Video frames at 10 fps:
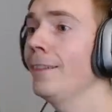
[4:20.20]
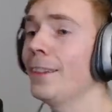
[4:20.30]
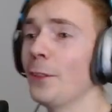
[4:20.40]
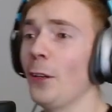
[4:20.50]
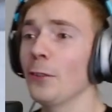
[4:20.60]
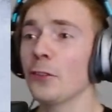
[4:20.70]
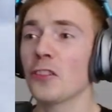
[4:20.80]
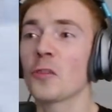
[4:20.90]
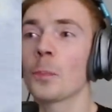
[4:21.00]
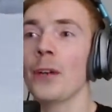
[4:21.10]
They're all
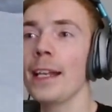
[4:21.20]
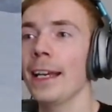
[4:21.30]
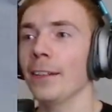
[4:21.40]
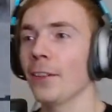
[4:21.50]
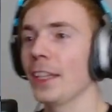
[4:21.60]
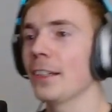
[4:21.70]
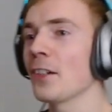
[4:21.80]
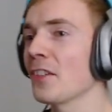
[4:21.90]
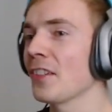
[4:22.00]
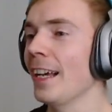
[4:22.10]
just spread out on their
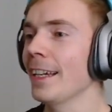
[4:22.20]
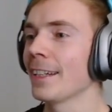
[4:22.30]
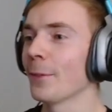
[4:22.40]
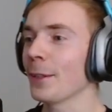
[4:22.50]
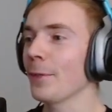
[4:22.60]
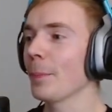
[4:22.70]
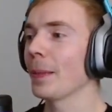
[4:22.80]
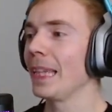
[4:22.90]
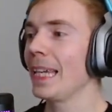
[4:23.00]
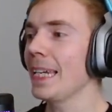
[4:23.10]
side. What are we
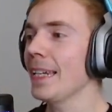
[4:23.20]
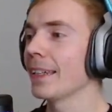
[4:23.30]
playing